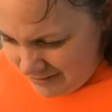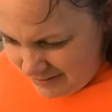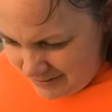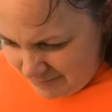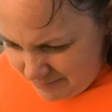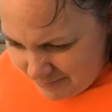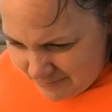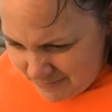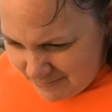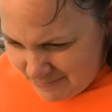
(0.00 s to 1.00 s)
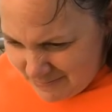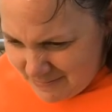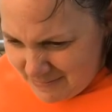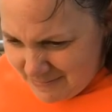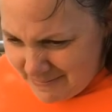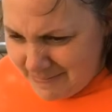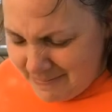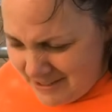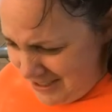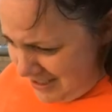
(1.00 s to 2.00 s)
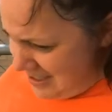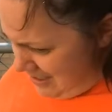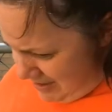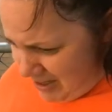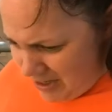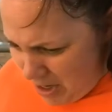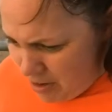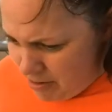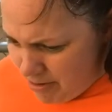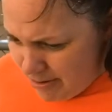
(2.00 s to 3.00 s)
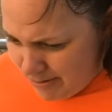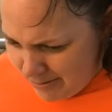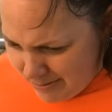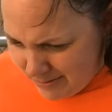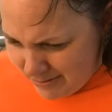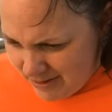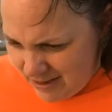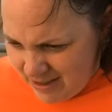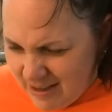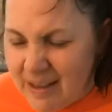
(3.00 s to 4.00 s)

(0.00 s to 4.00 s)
the one time you need it. Your one last time.